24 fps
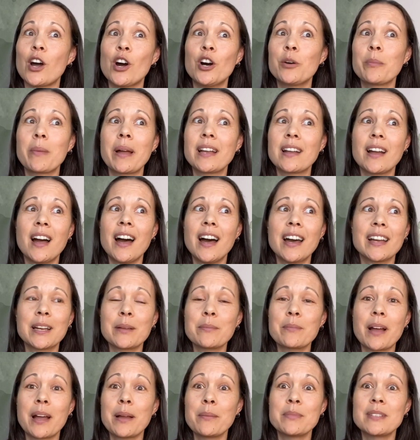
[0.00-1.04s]
oh my God,
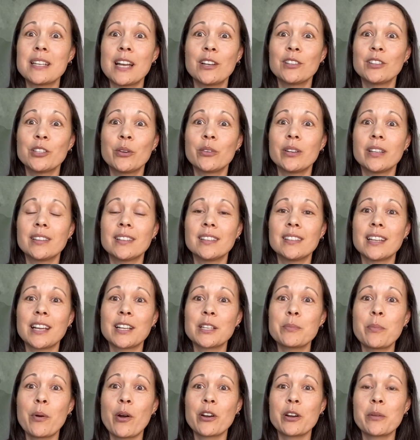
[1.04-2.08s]
I'm downloading the
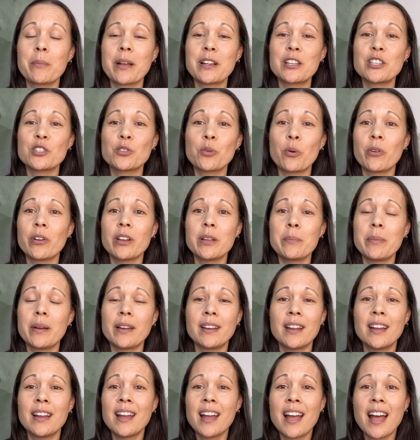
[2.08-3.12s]
next part of my story, but